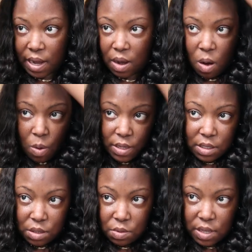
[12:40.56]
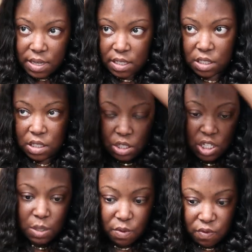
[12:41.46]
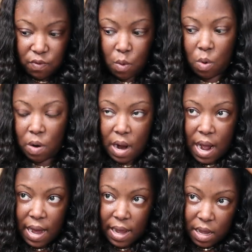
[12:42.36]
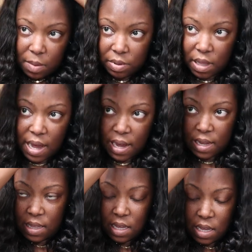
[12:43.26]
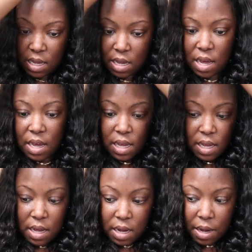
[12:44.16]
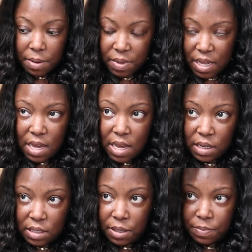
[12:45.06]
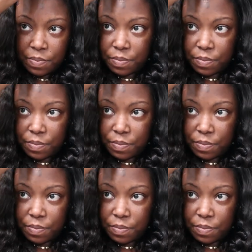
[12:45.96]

I always do this just before I apply the um, heat